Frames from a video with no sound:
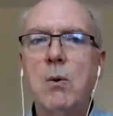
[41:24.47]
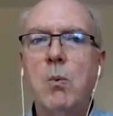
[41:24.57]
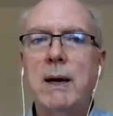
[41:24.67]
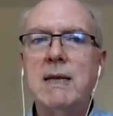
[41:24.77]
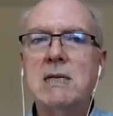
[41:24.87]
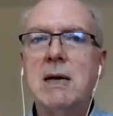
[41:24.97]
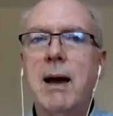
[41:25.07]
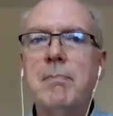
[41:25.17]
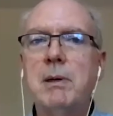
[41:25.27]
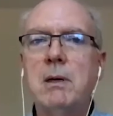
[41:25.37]
one in
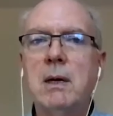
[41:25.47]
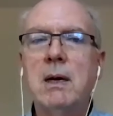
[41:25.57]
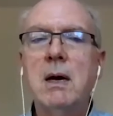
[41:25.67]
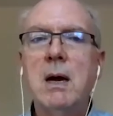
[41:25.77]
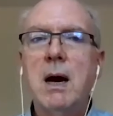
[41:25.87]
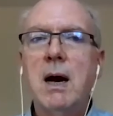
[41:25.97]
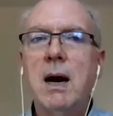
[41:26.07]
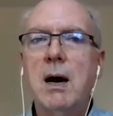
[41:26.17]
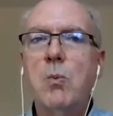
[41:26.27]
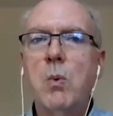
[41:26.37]
Siberia,
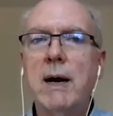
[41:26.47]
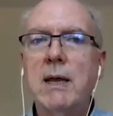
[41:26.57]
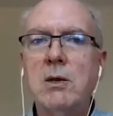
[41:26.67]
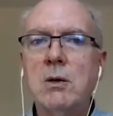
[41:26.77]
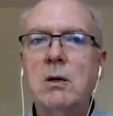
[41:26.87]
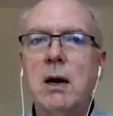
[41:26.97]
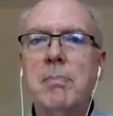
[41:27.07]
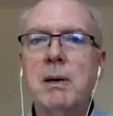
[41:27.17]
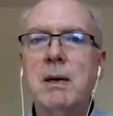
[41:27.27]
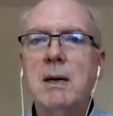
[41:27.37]
one in Europe.